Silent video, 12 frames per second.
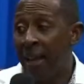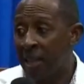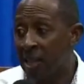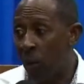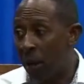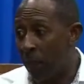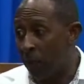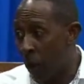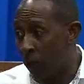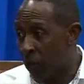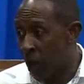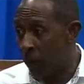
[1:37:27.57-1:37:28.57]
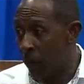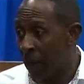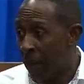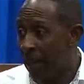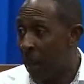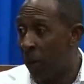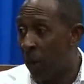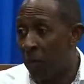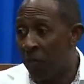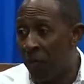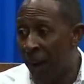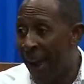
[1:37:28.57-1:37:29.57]
You see, when them love something, them are going
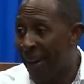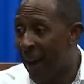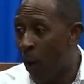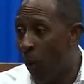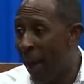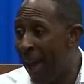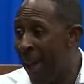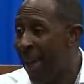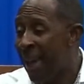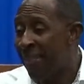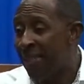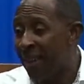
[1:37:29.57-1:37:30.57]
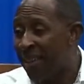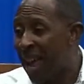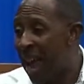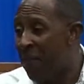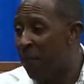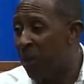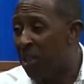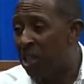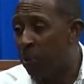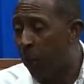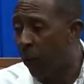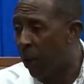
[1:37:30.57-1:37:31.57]
to find a way that every
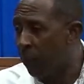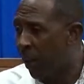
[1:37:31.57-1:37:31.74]
spirit,